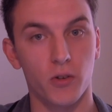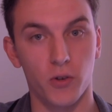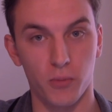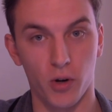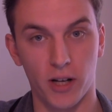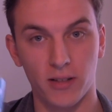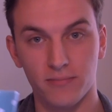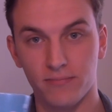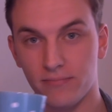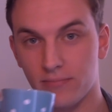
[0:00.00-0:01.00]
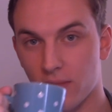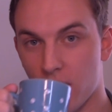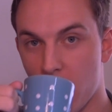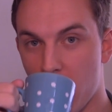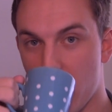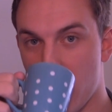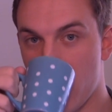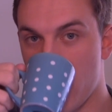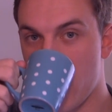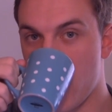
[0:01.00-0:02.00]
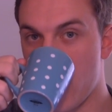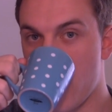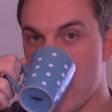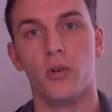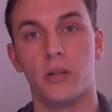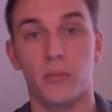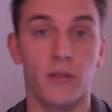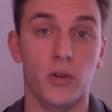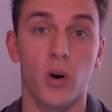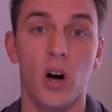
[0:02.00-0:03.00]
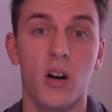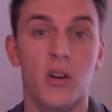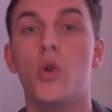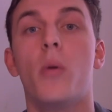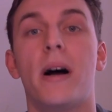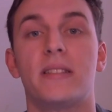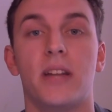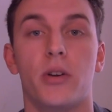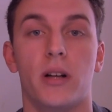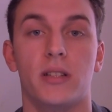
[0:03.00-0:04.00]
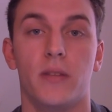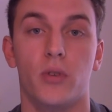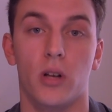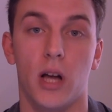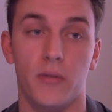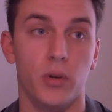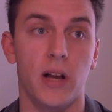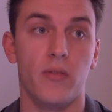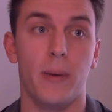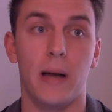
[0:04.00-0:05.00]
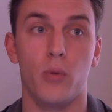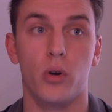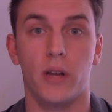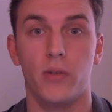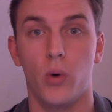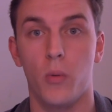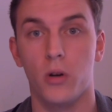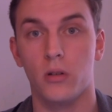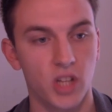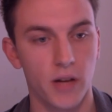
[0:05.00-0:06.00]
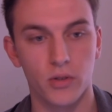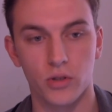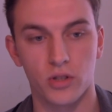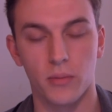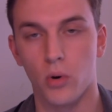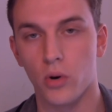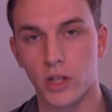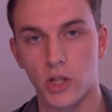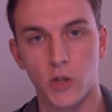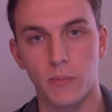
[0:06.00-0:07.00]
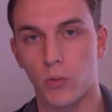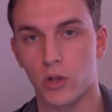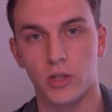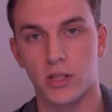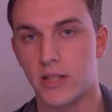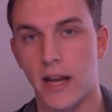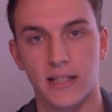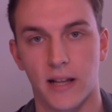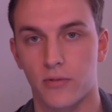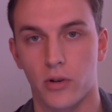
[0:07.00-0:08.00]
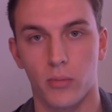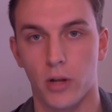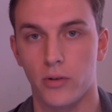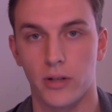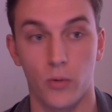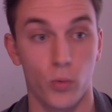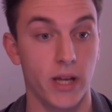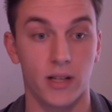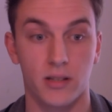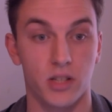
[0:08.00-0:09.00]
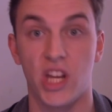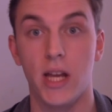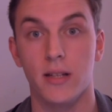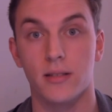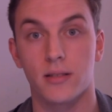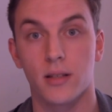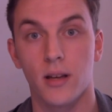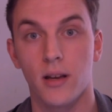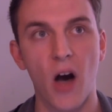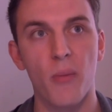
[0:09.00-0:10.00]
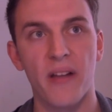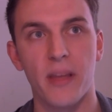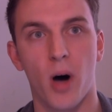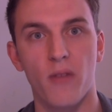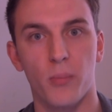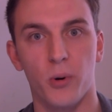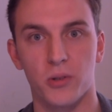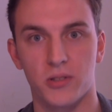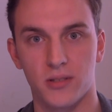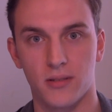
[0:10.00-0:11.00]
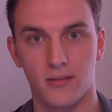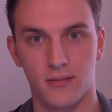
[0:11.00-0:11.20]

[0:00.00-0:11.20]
Good morning. Odds are you aren't watching this in the morning, but if you are, who am I to tell you how to live your life? You can have a bad morning if you want one. It's not even just the morning, you could be watching this days after I uploaded it. Weeks, years. How about them hoverboards?